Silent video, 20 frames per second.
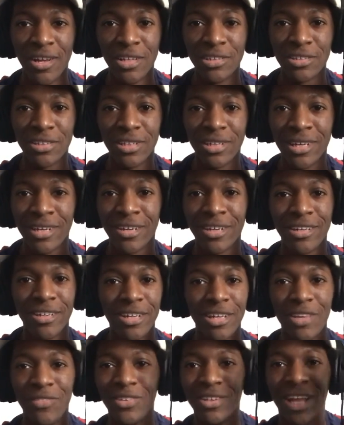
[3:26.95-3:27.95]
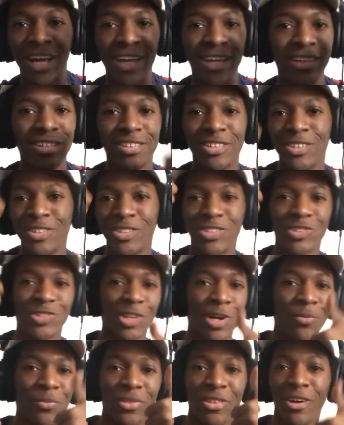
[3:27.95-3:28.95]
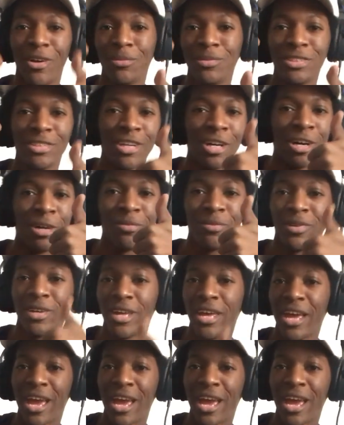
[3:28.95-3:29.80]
So yeah, if you like, drop thumbs up.